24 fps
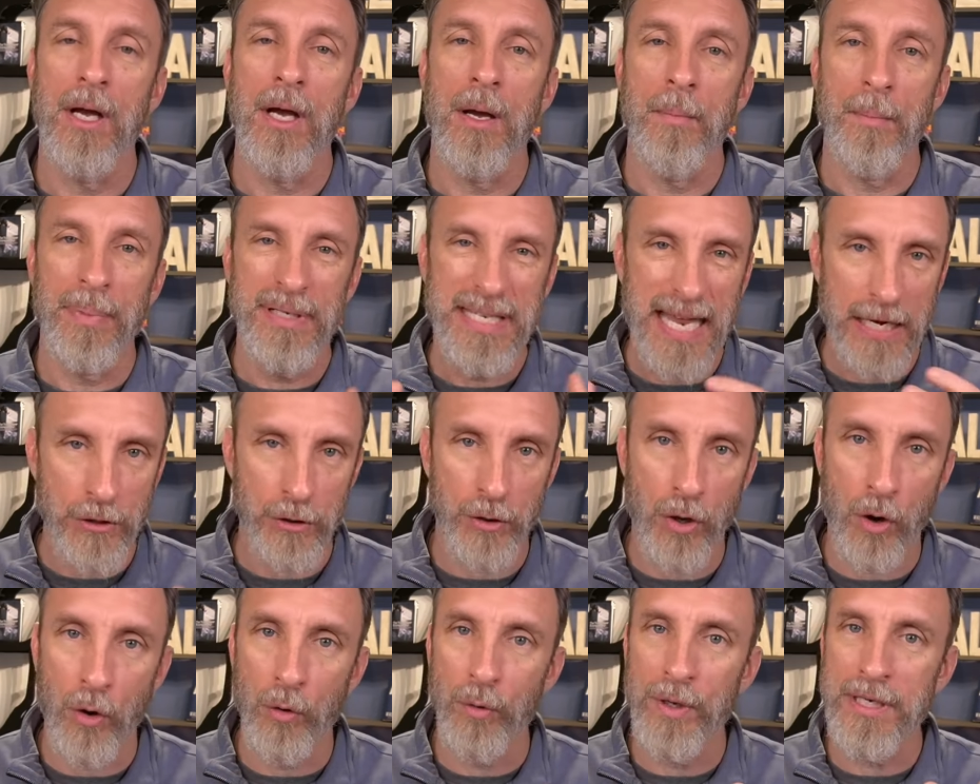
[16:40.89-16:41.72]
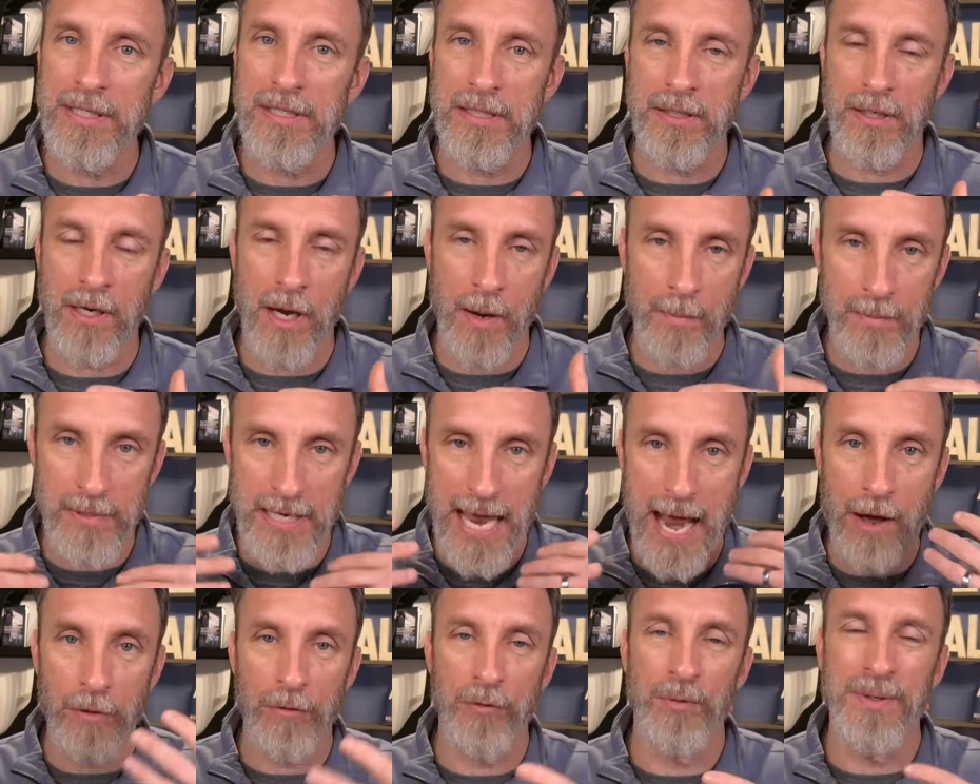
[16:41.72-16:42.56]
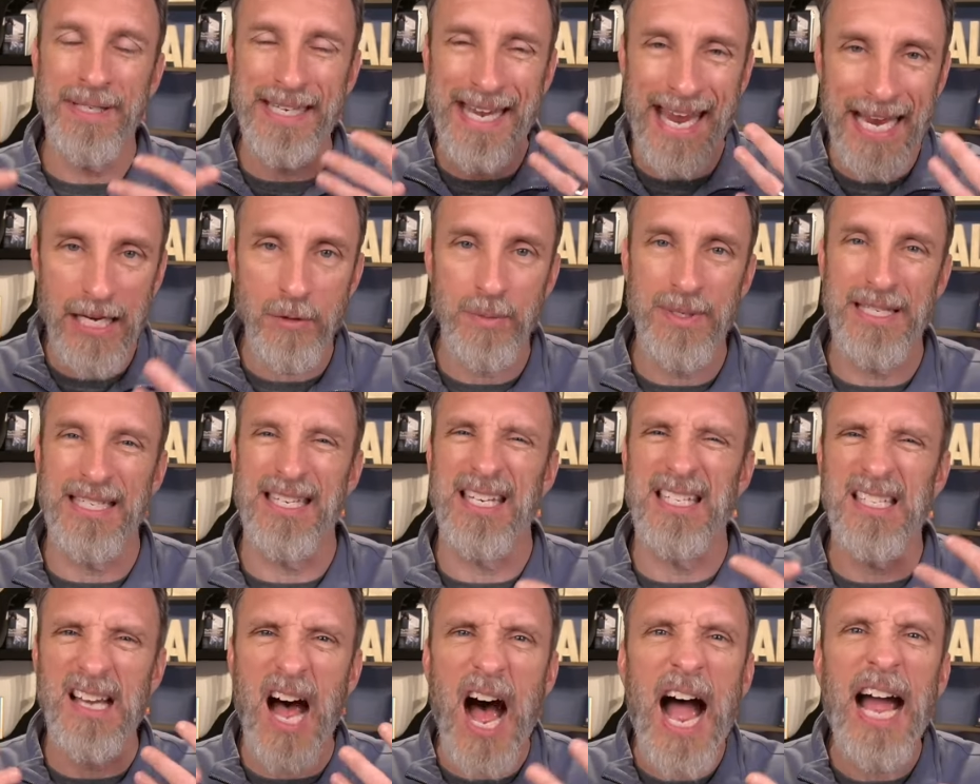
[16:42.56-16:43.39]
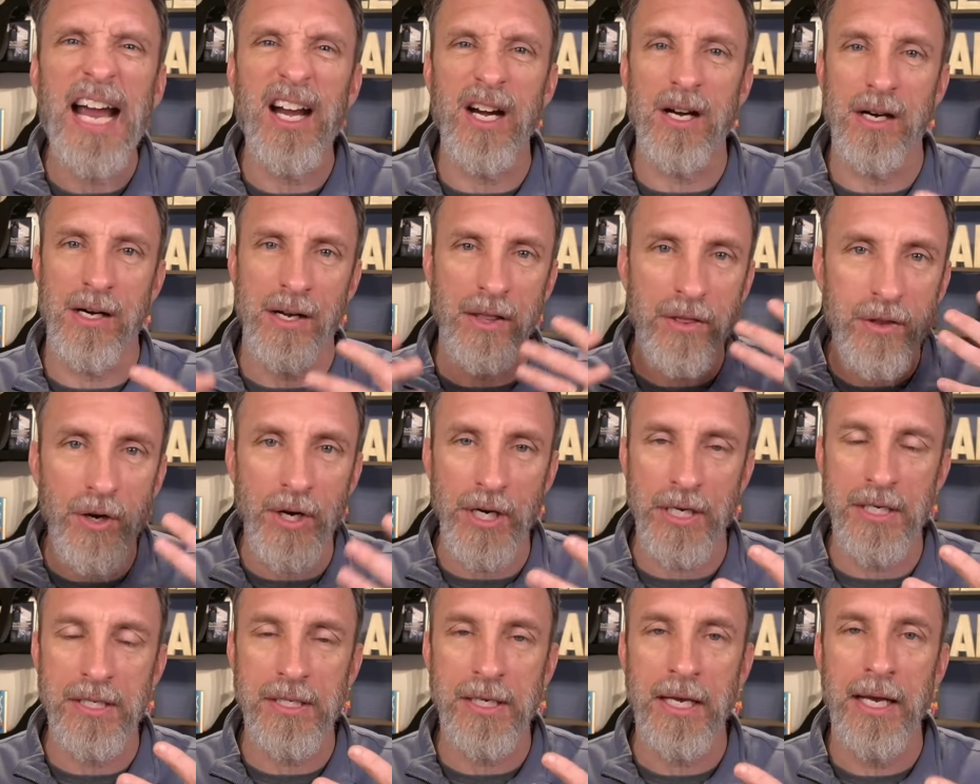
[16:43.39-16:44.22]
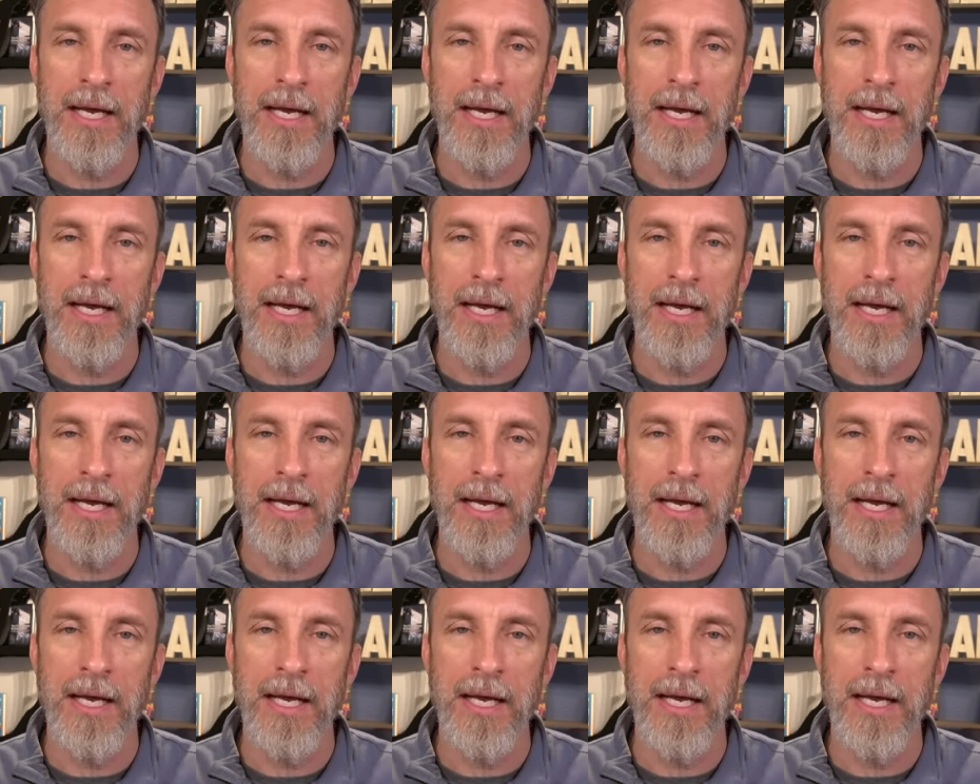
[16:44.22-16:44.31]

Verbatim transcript: Potential always comes out through engagement, desire, thirst.